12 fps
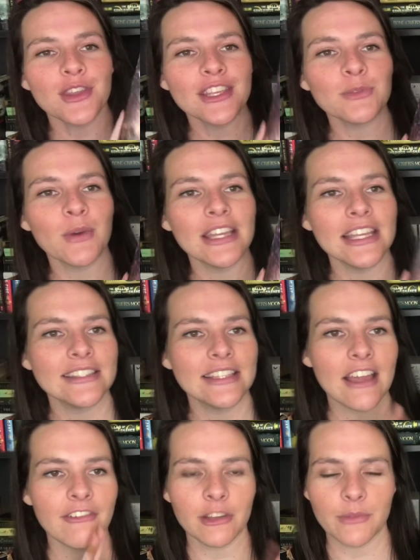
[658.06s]
this one is a
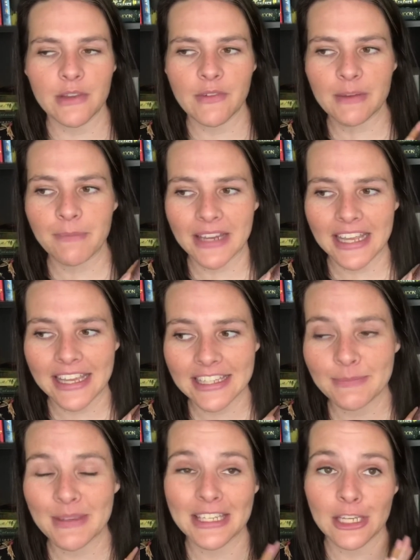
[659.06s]
definite reread, but it
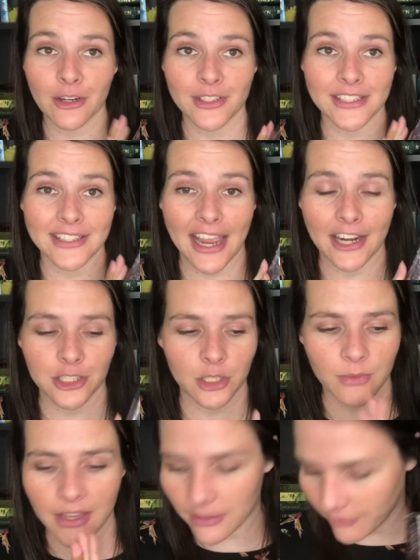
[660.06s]
has been years since I
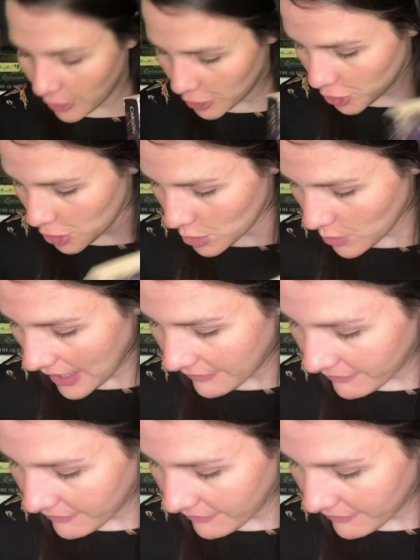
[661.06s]
actually read the first 2. I